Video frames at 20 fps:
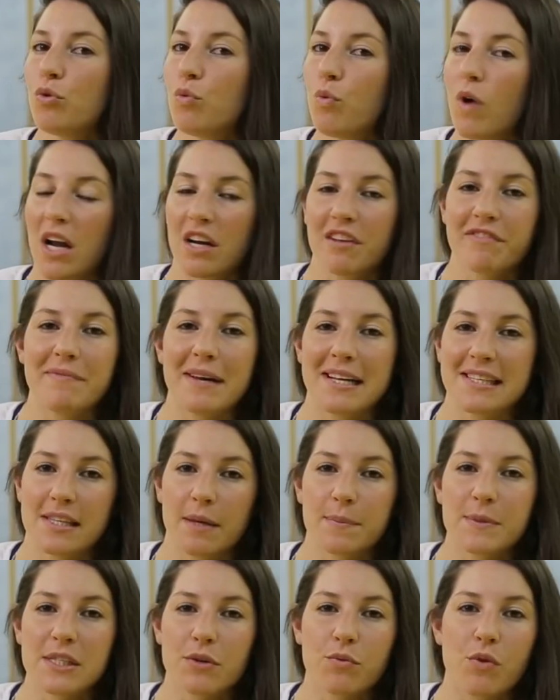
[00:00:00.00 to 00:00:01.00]
to one of my
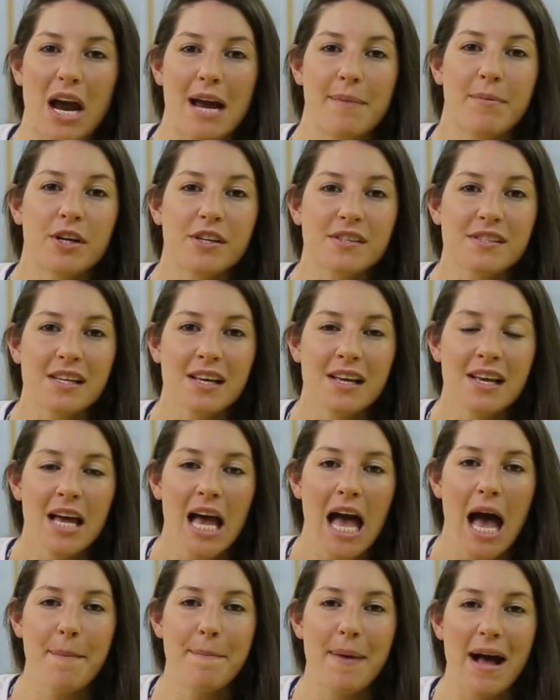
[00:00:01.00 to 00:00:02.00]
subscribers
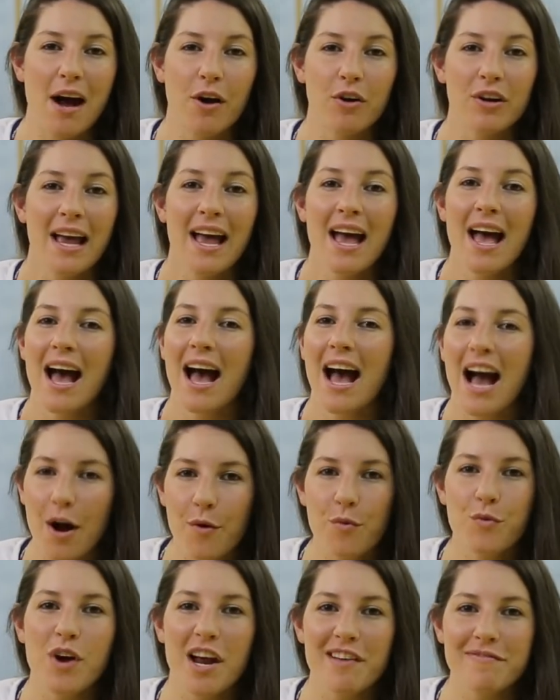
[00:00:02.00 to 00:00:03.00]
about
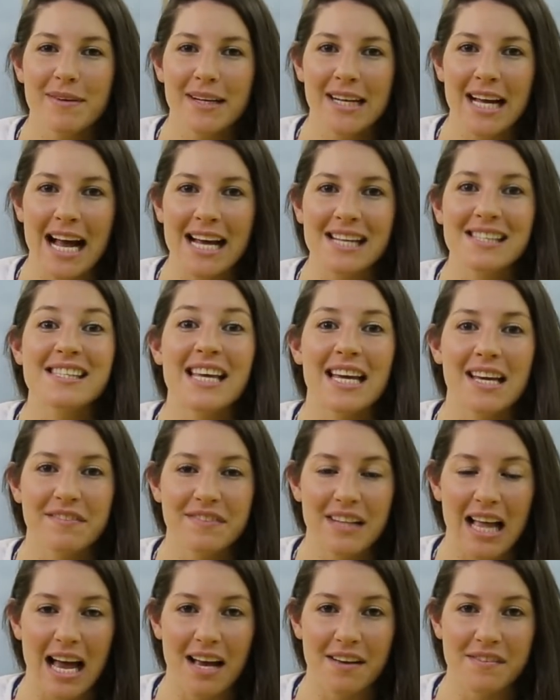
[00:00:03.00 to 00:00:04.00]
how Krav Maga
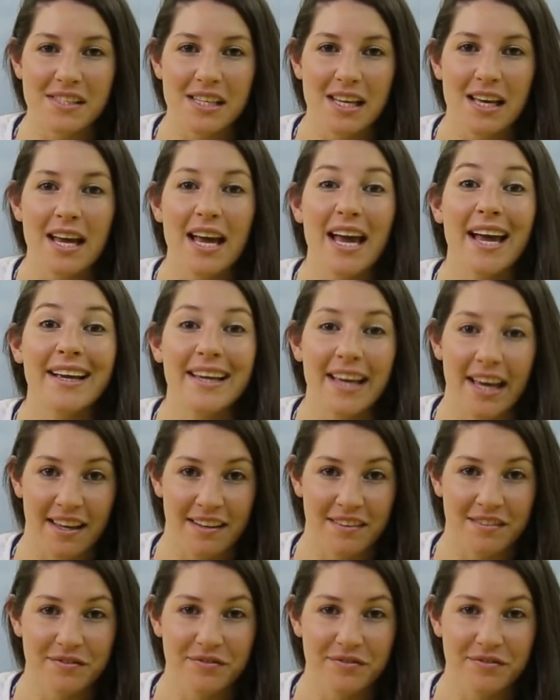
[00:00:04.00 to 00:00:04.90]
saved lives again.